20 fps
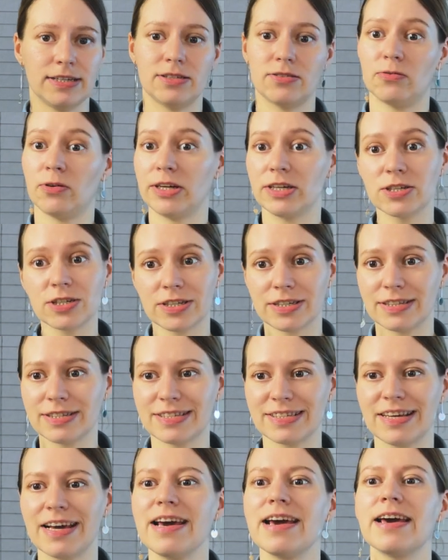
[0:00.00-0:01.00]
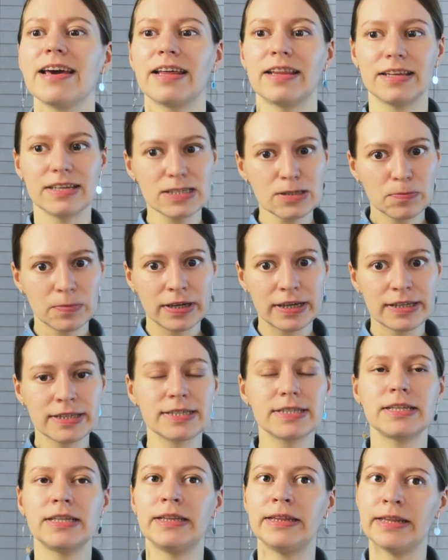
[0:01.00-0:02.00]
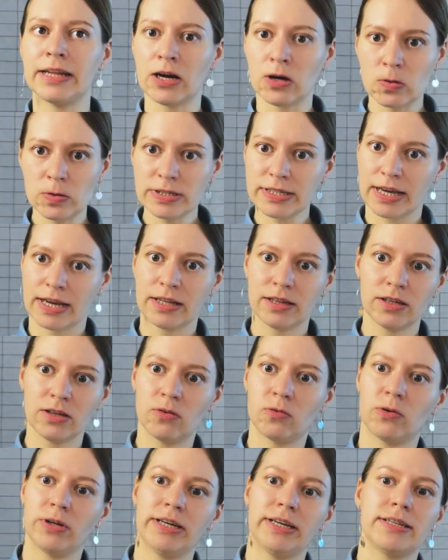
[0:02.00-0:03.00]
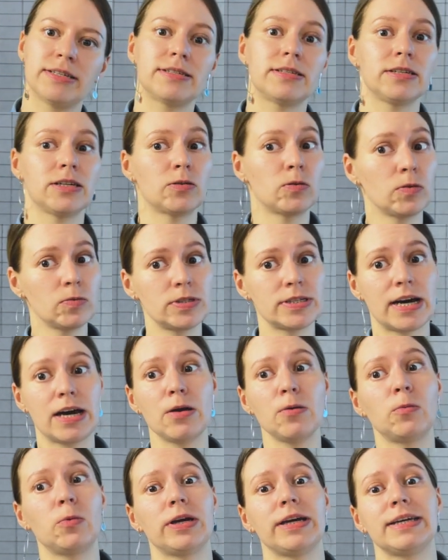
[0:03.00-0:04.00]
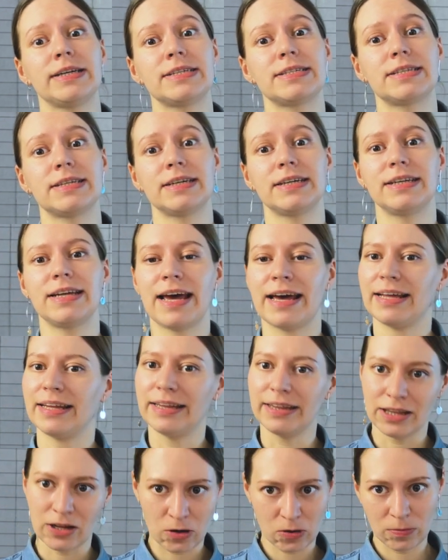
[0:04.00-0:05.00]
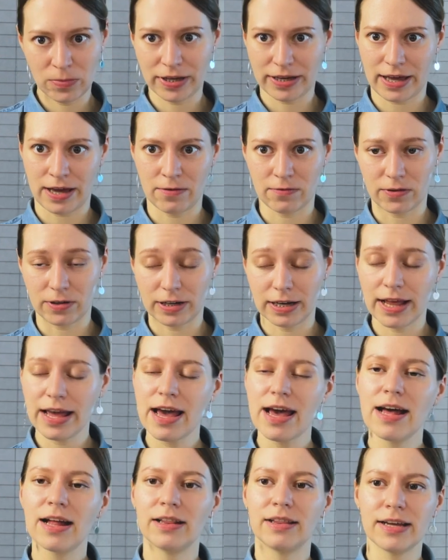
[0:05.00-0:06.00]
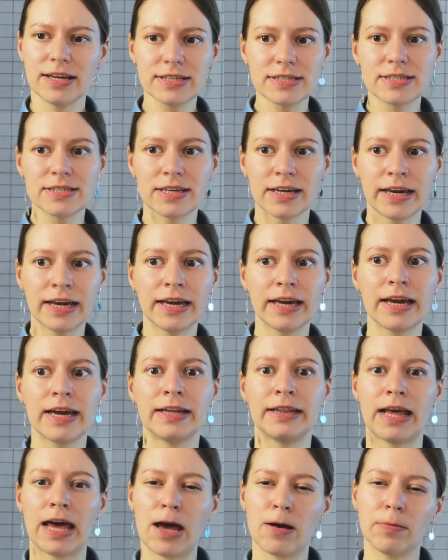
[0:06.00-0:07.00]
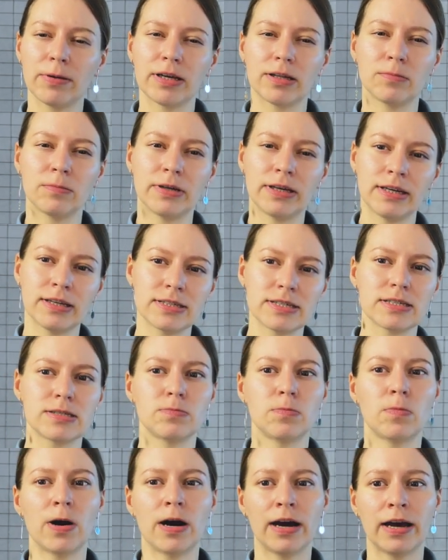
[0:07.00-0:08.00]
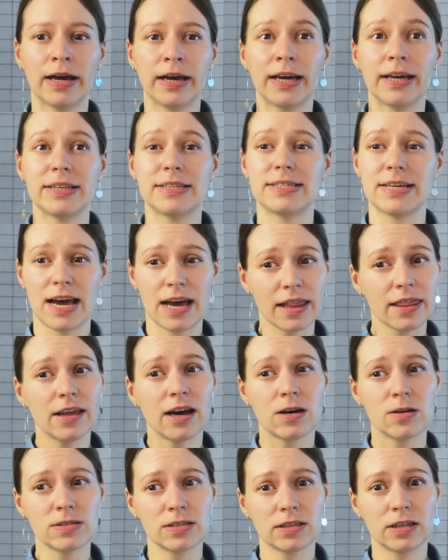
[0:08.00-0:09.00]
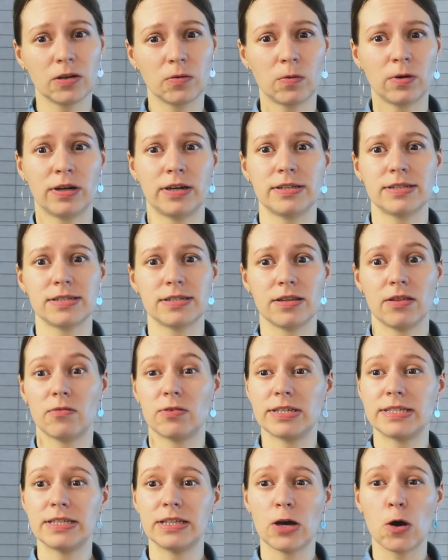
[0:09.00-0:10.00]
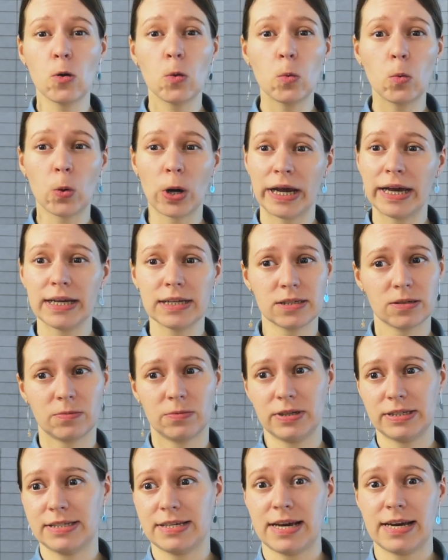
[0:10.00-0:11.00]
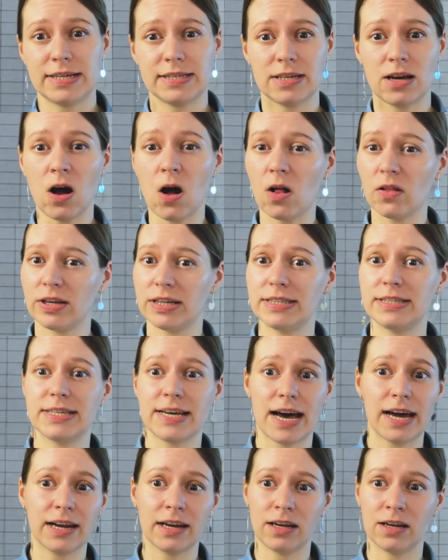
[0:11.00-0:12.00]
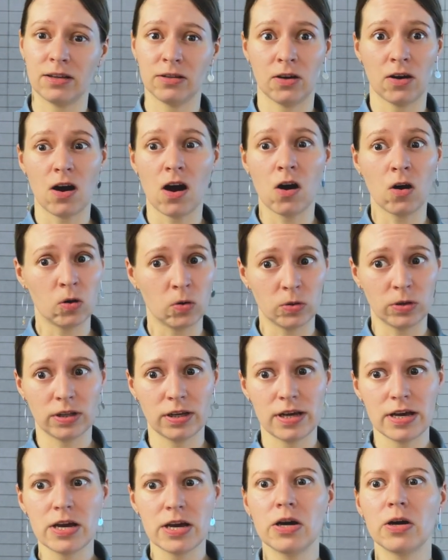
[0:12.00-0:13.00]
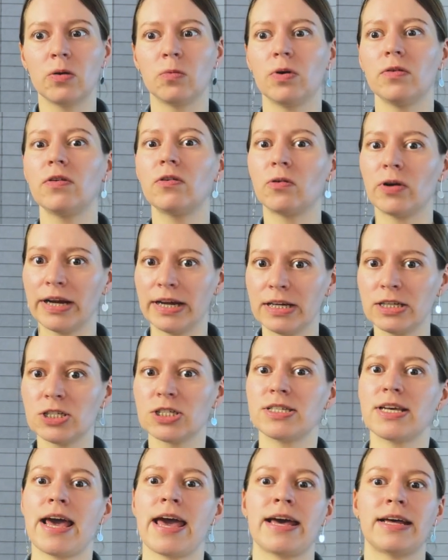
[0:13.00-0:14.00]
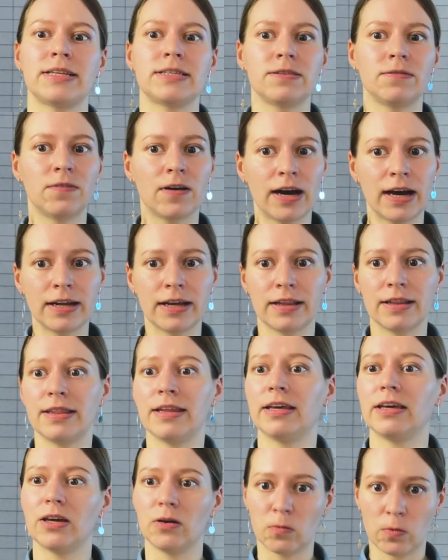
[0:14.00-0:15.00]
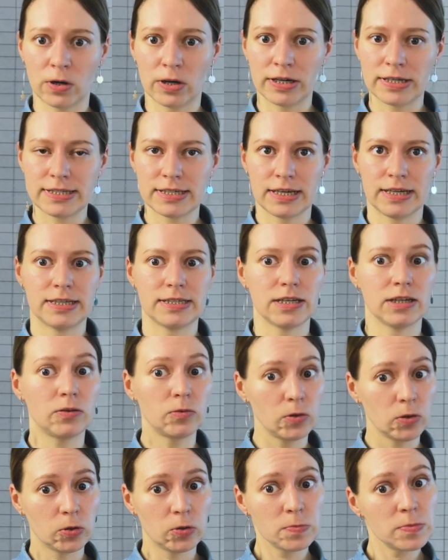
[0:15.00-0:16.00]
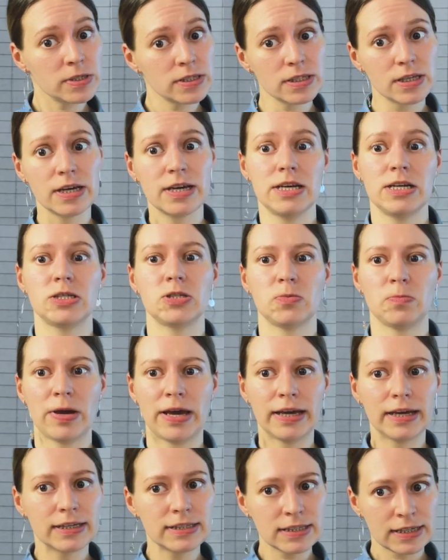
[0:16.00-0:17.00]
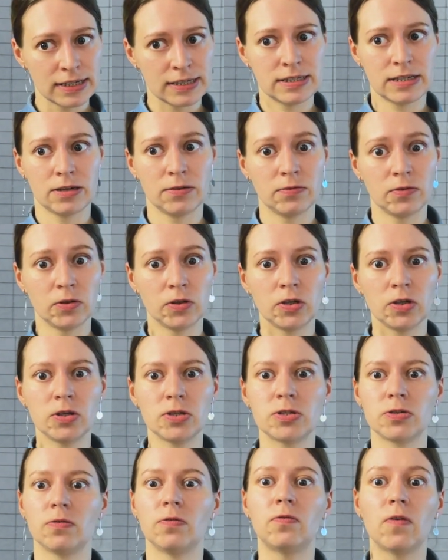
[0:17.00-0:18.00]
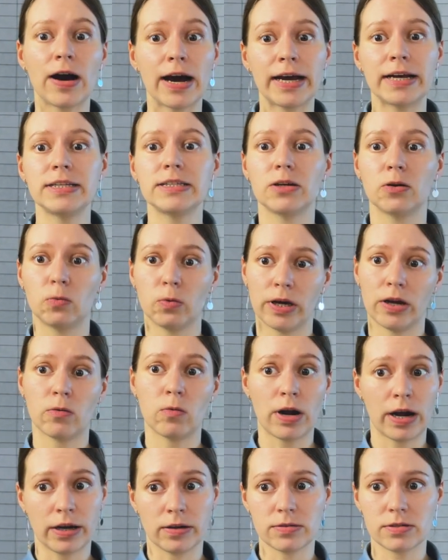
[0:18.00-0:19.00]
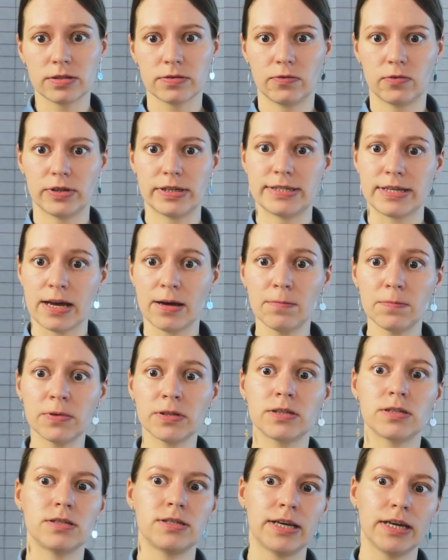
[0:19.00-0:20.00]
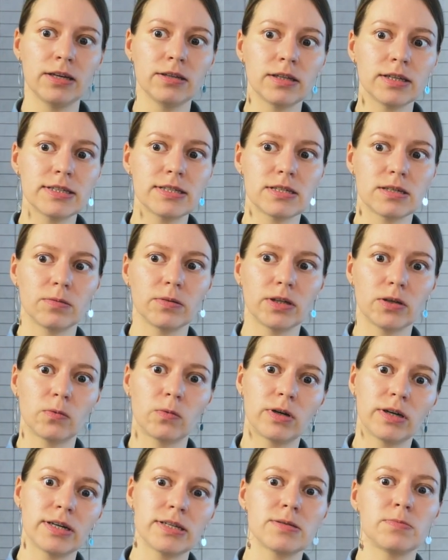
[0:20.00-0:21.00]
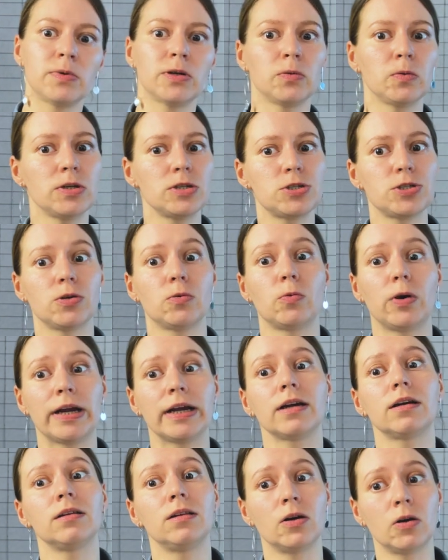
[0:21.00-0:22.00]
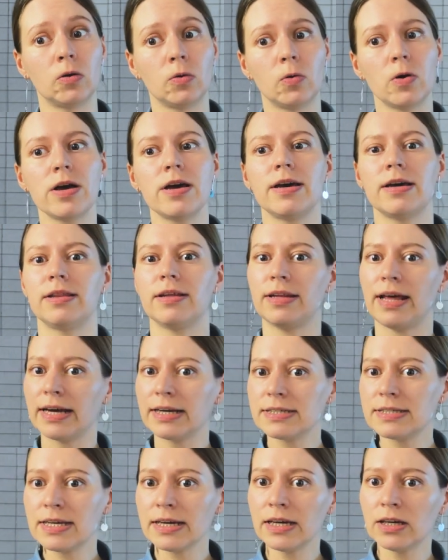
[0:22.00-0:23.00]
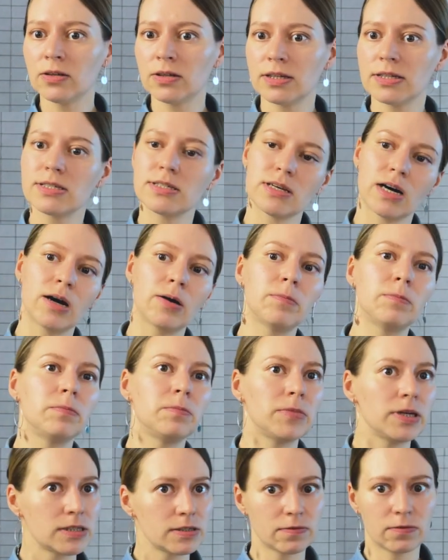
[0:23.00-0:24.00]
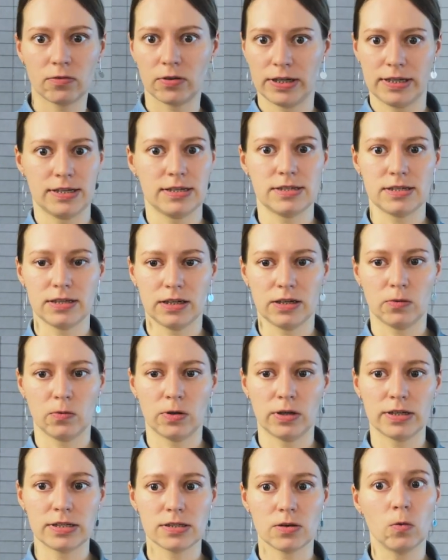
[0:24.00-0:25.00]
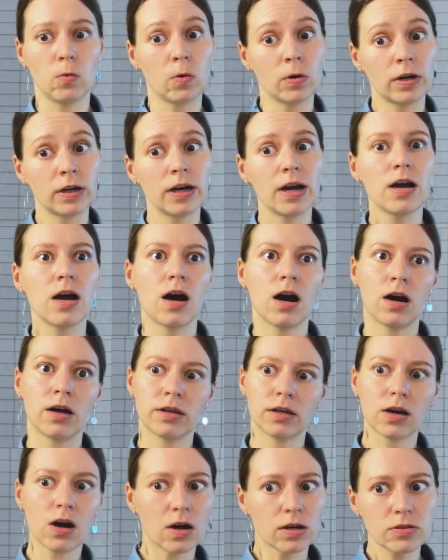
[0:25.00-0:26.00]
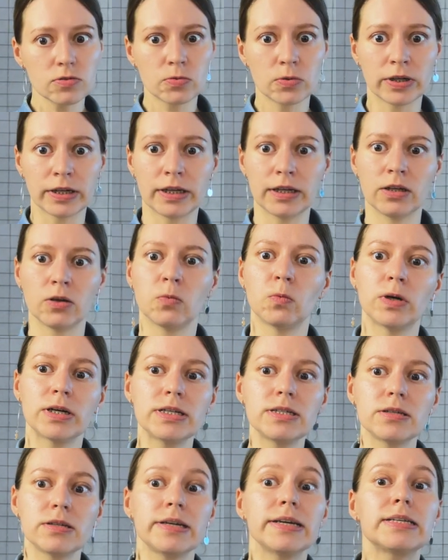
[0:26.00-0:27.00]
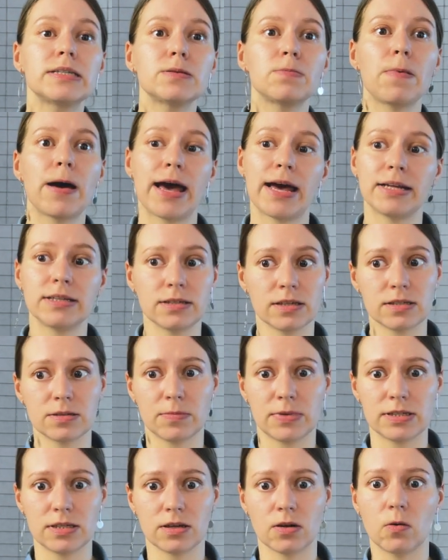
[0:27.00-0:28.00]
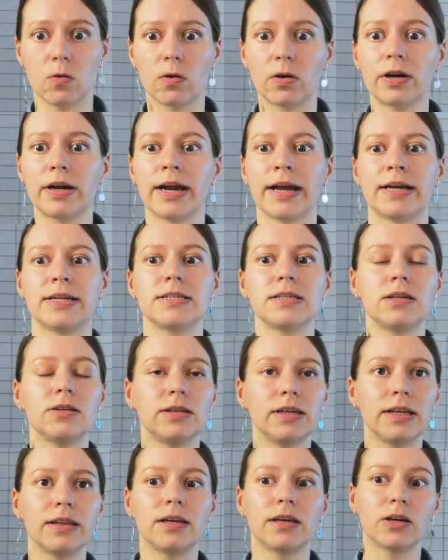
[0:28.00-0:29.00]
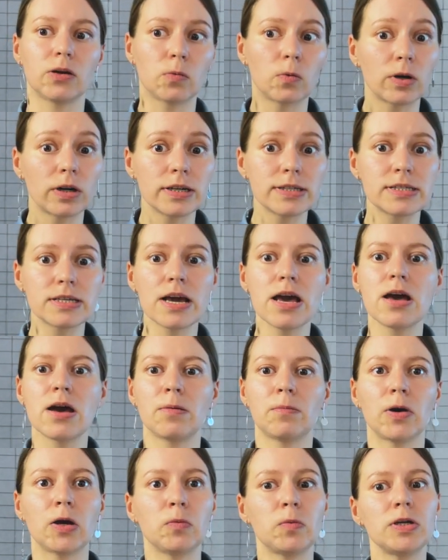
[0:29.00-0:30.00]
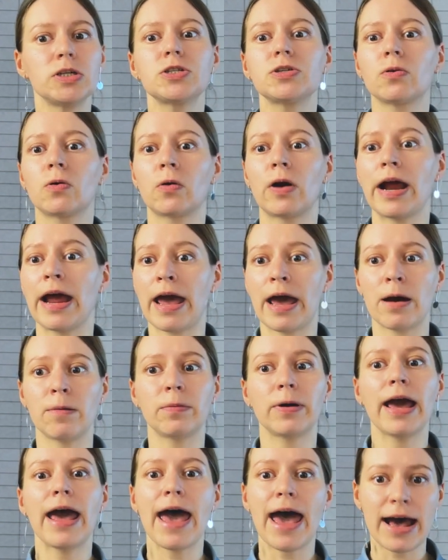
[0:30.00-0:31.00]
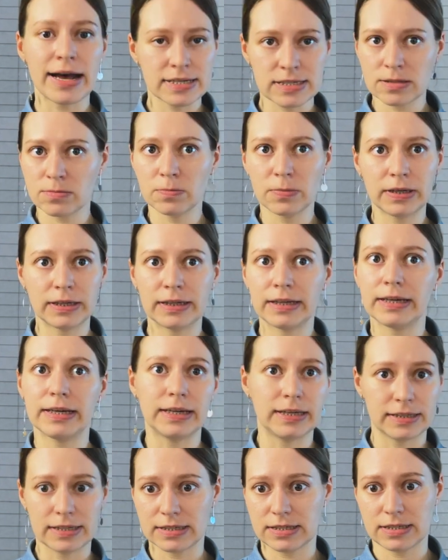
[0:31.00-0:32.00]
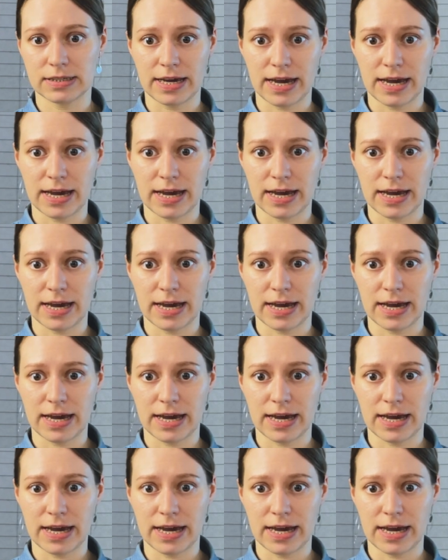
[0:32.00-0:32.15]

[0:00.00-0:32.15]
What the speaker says: iterations. This means no daily green, zero time wasted, and no big effort. Let's say an app can be indexed by 10,000 keywords. There is no way to process all the data on your own. We've arranged and divided the keywords into groups to make it easier for you to find your way around. For example, today you need some keywords by which you rank low. The next day you need some mid-frequency keywords, or on the contrary, you want to expand your semantic core and you need the keywords by which your app hasn't been indexed